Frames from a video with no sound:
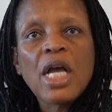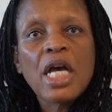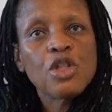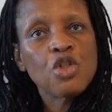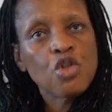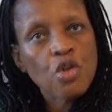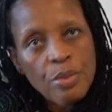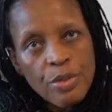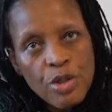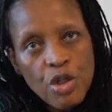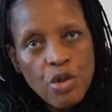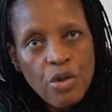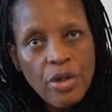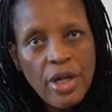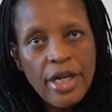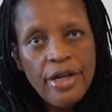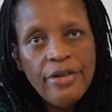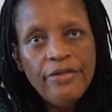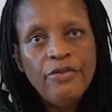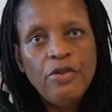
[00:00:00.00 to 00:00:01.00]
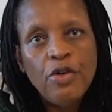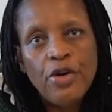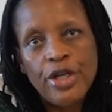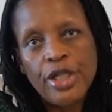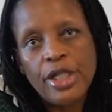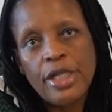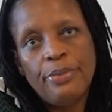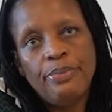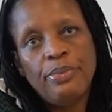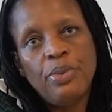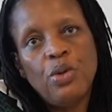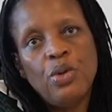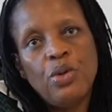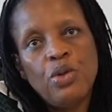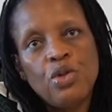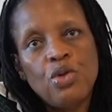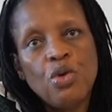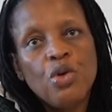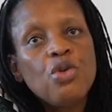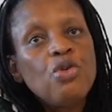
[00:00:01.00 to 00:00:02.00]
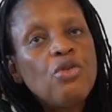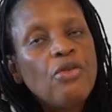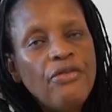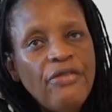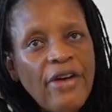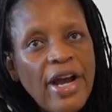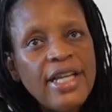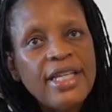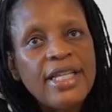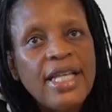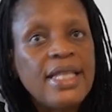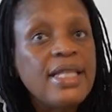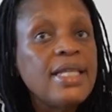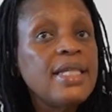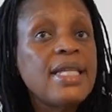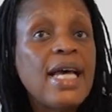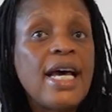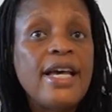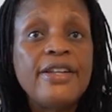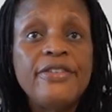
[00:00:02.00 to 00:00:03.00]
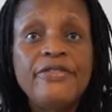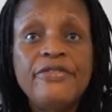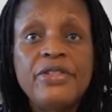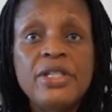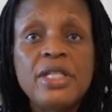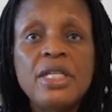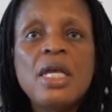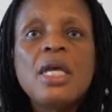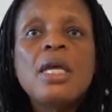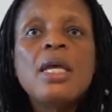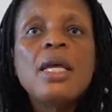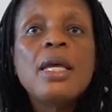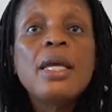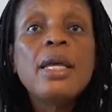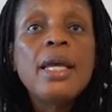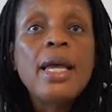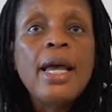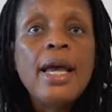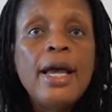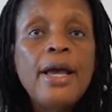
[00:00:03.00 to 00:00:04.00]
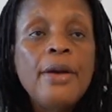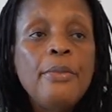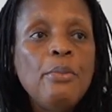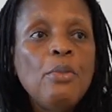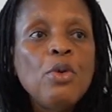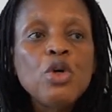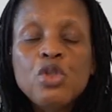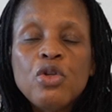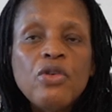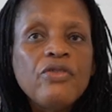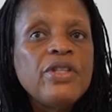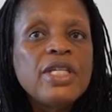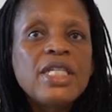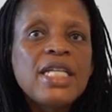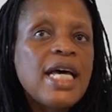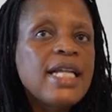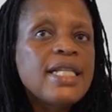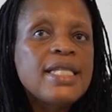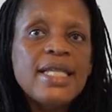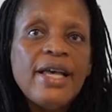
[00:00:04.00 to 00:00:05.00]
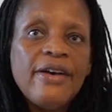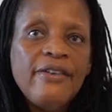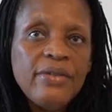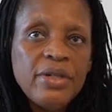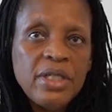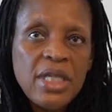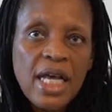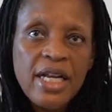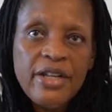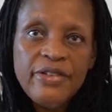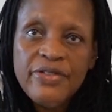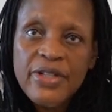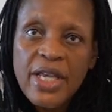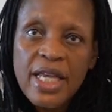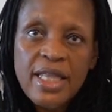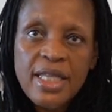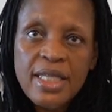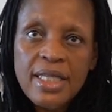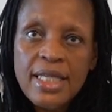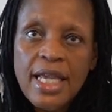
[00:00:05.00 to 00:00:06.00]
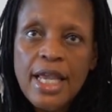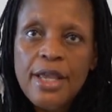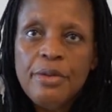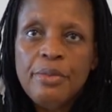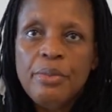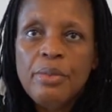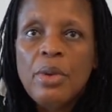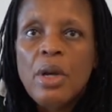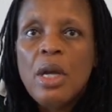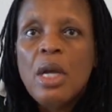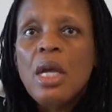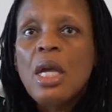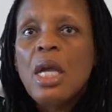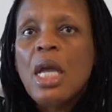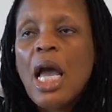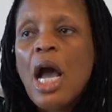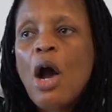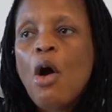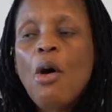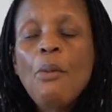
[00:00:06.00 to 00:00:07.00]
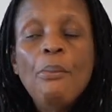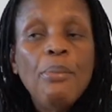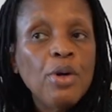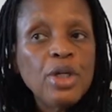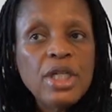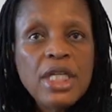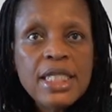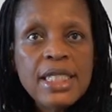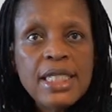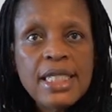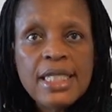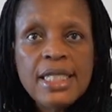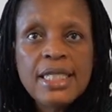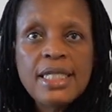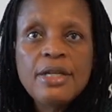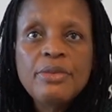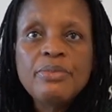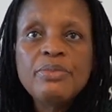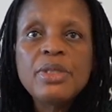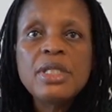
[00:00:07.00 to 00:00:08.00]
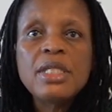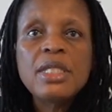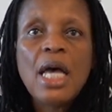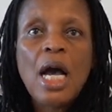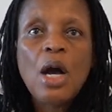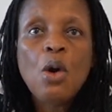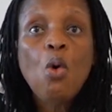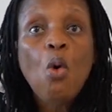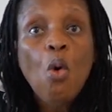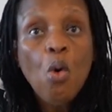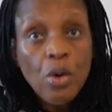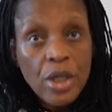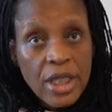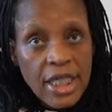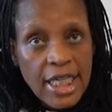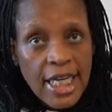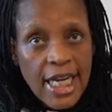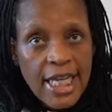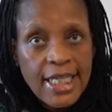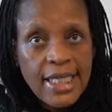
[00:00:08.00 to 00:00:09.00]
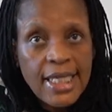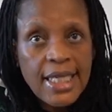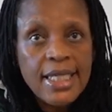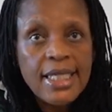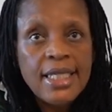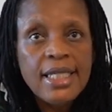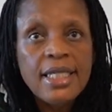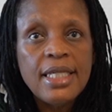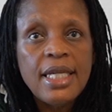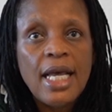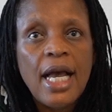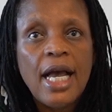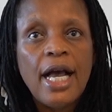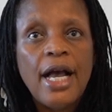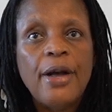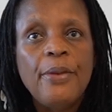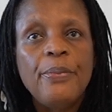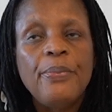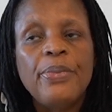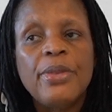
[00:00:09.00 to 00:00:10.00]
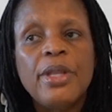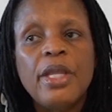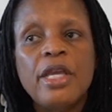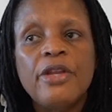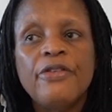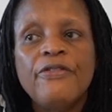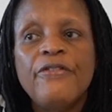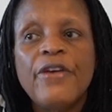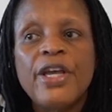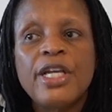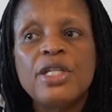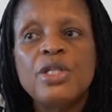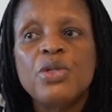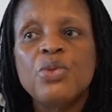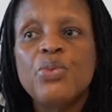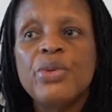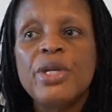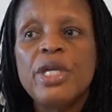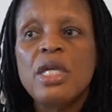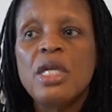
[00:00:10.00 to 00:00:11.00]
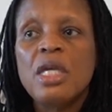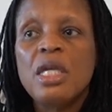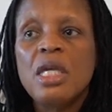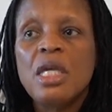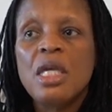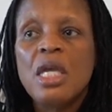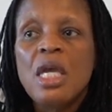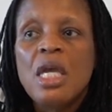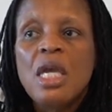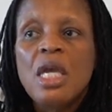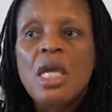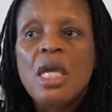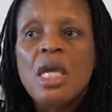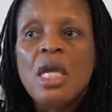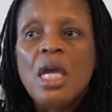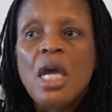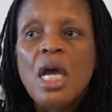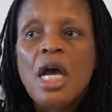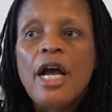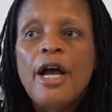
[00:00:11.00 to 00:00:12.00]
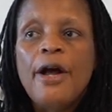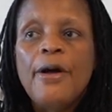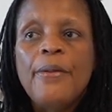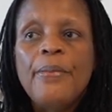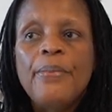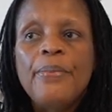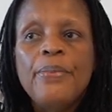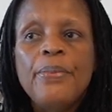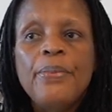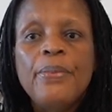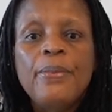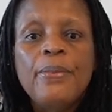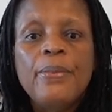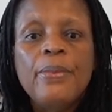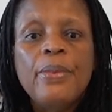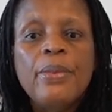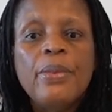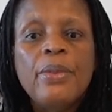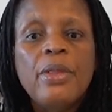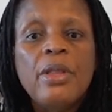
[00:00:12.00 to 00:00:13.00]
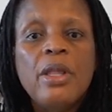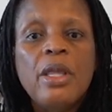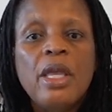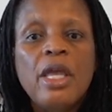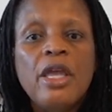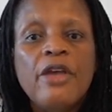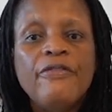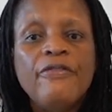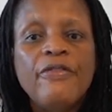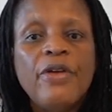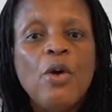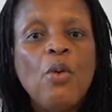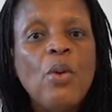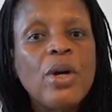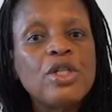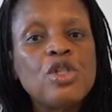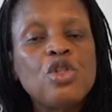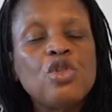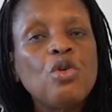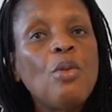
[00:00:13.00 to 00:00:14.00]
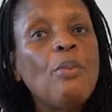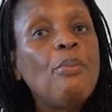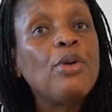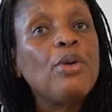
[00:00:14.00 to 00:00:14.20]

customs unit, for example. So you'll find that the tariffs, most of the tariffs are the same. Our border systems are coordinated. In fact, we have a one-stop